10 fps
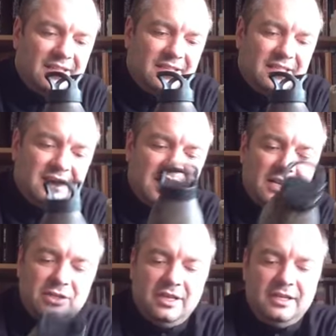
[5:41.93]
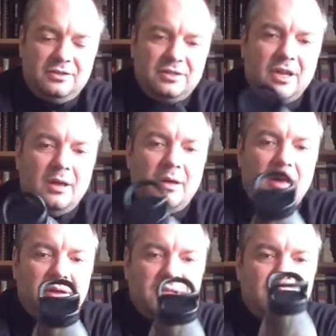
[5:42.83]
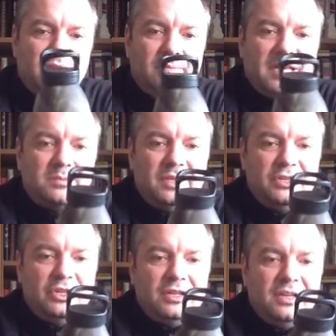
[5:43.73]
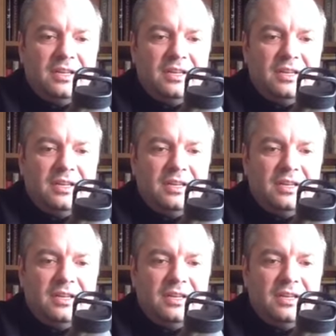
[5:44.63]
This is actually just a simple Expedition